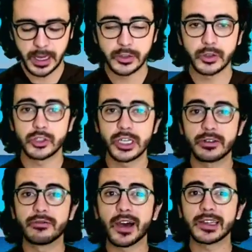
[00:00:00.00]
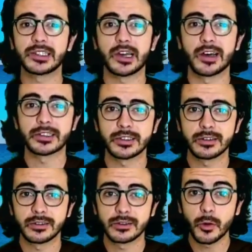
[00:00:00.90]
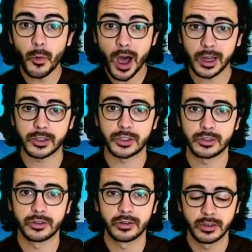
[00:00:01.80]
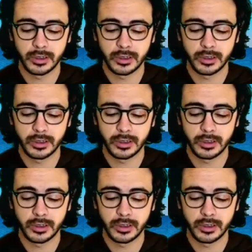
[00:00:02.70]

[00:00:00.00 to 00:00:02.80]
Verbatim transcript: and so she invites us to watch.